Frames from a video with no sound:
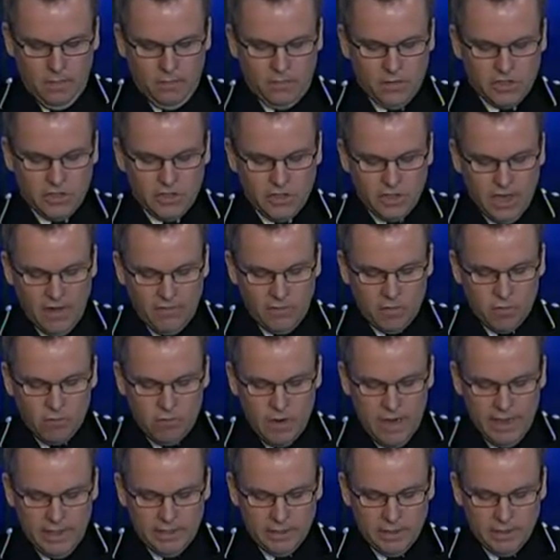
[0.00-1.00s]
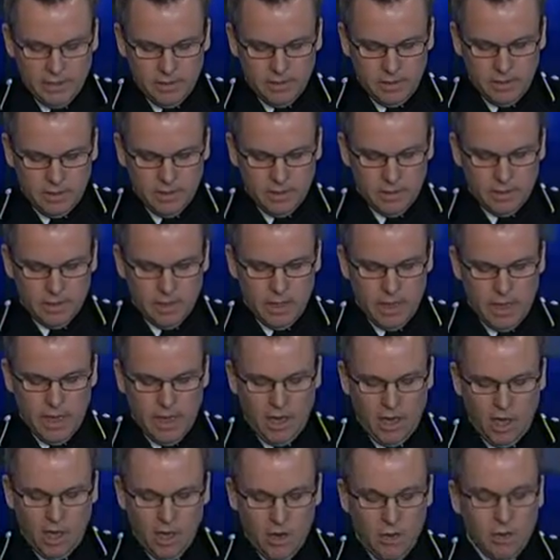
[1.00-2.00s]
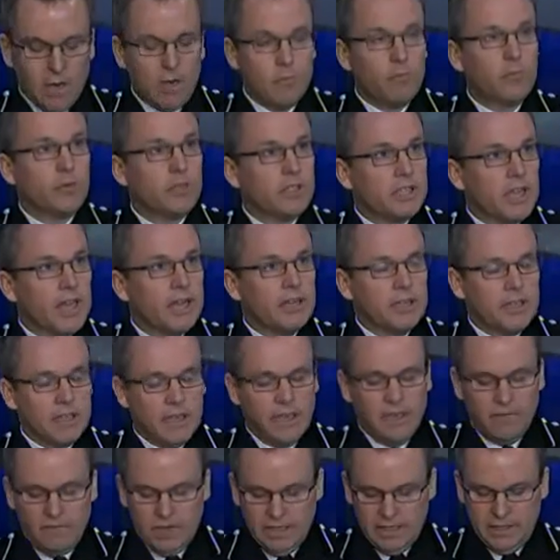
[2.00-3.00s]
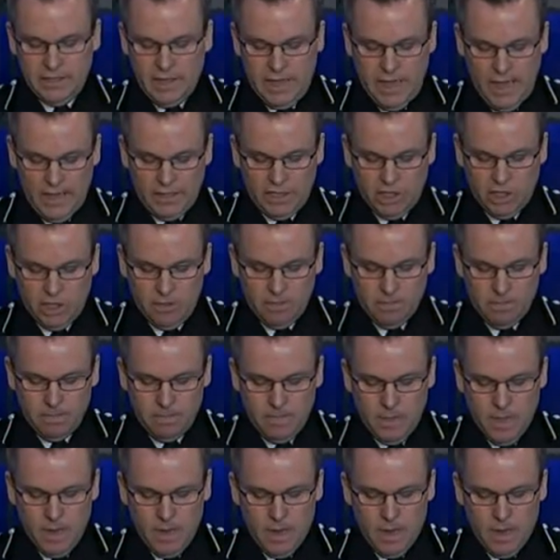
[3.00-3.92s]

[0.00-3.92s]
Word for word: For several reasons, including protecting the investigation,